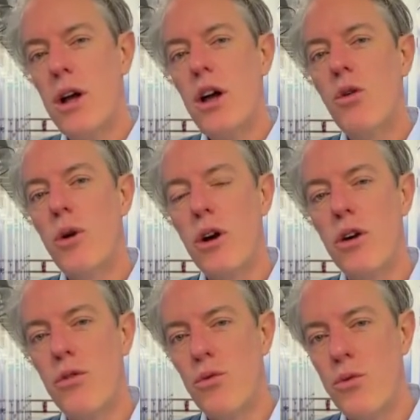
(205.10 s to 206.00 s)
where
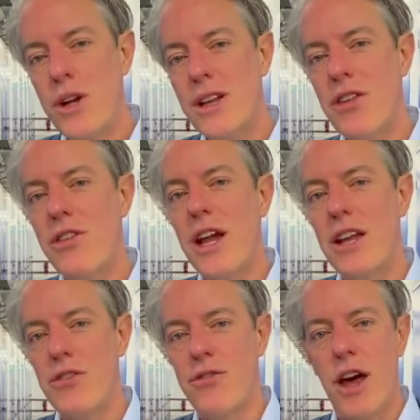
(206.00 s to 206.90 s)
real estate
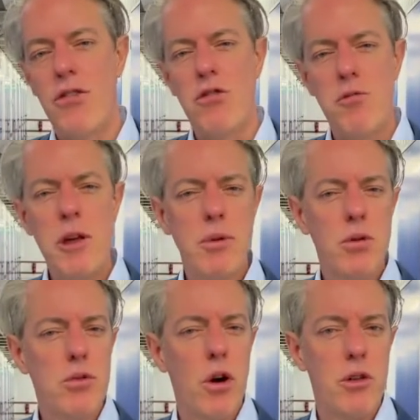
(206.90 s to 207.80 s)
investors, people who
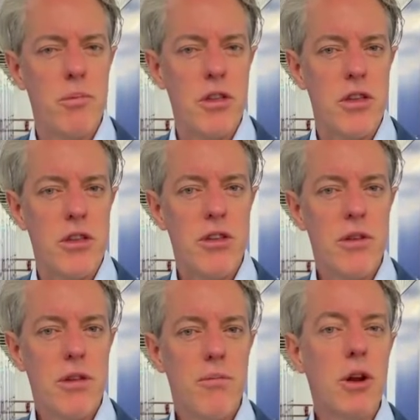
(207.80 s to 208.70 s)
know the business,
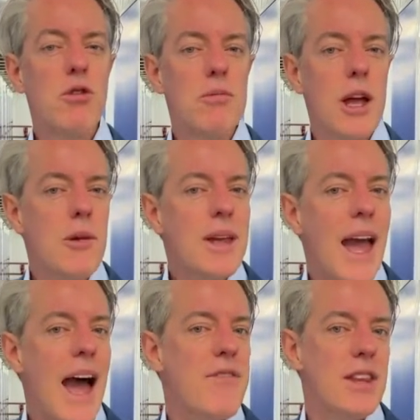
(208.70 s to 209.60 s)
but who maybe
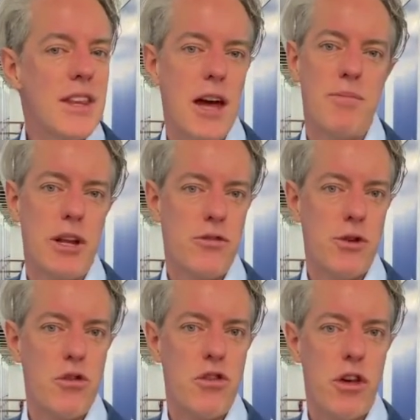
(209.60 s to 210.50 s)
haven't yet been
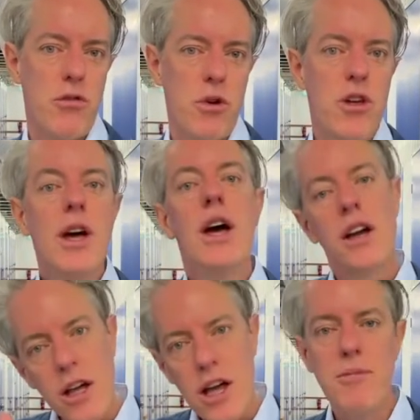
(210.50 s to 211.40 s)
introduced to self storage
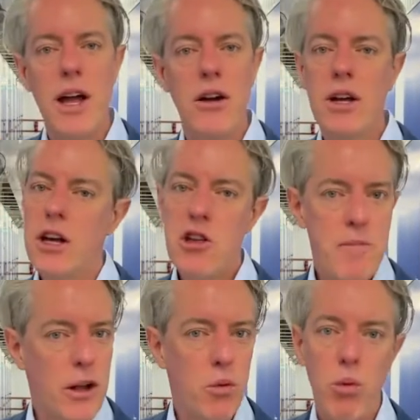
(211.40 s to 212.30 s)
can come down,
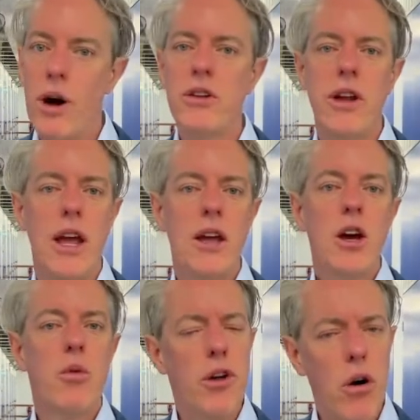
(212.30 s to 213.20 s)
spend one day
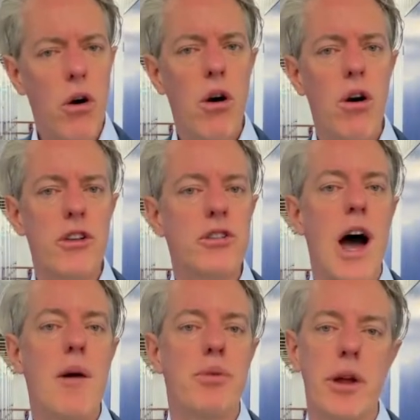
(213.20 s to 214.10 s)
with all the
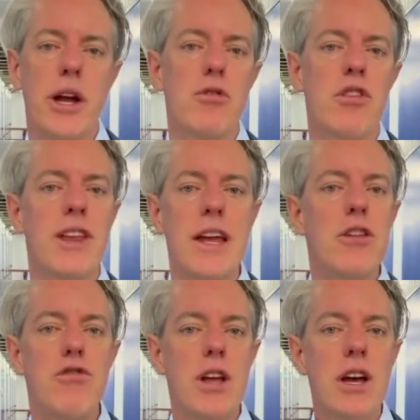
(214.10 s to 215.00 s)
top players in the
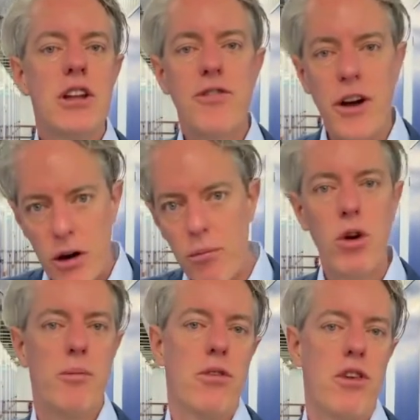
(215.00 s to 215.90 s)
industry to find out more
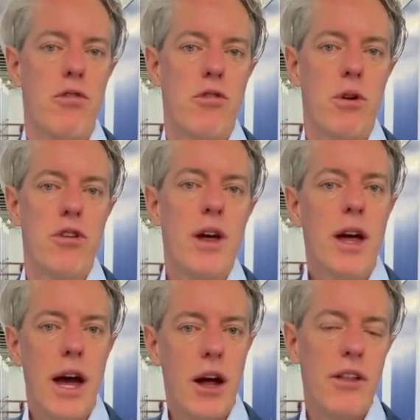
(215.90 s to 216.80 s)
about self storage
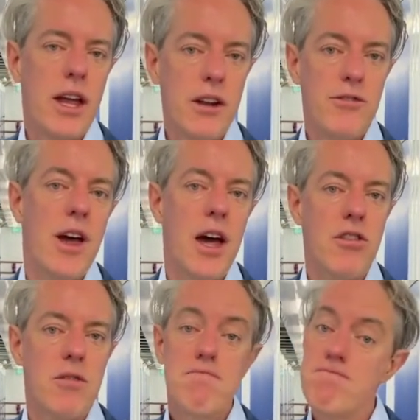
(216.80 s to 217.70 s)
and how they can invest
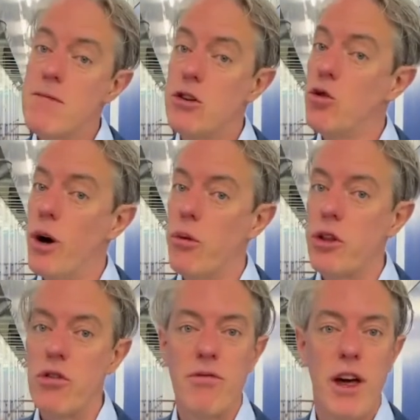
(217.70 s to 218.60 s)
and do well with
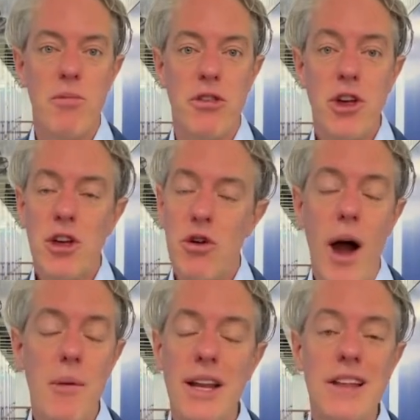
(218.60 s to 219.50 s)
those investments. So, I
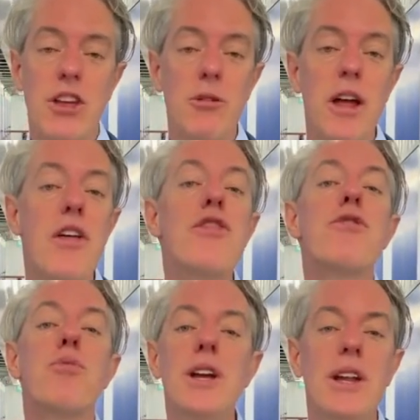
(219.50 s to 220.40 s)
mean, it's going to be
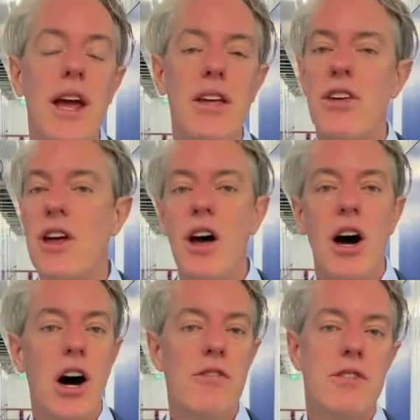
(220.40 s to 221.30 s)
three days
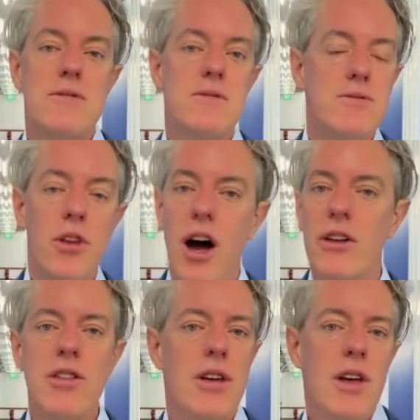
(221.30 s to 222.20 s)
of
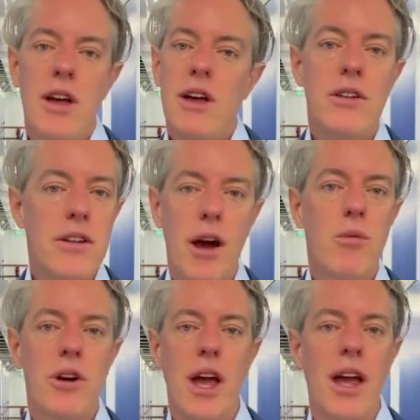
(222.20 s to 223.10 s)
knowledge,
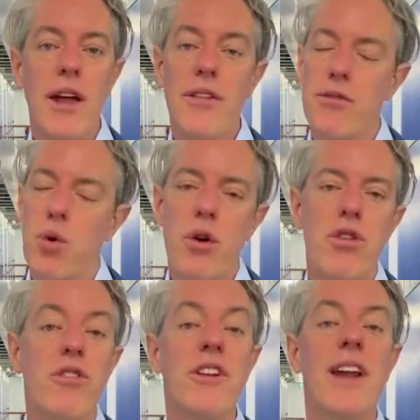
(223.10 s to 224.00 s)
networking, and of course,
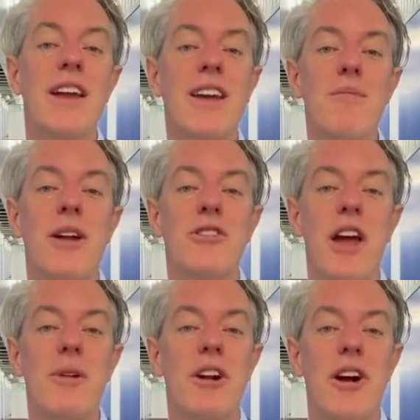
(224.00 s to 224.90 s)
the nighttime
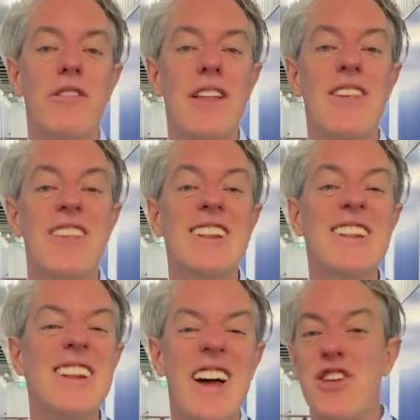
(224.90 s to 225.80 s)
entertainment at our events is
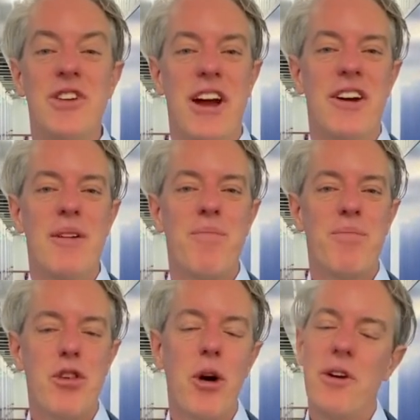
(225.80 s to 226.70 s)
legendary.
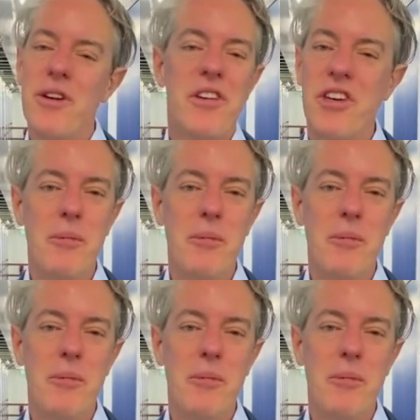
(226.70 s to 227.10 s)
So, it's going to be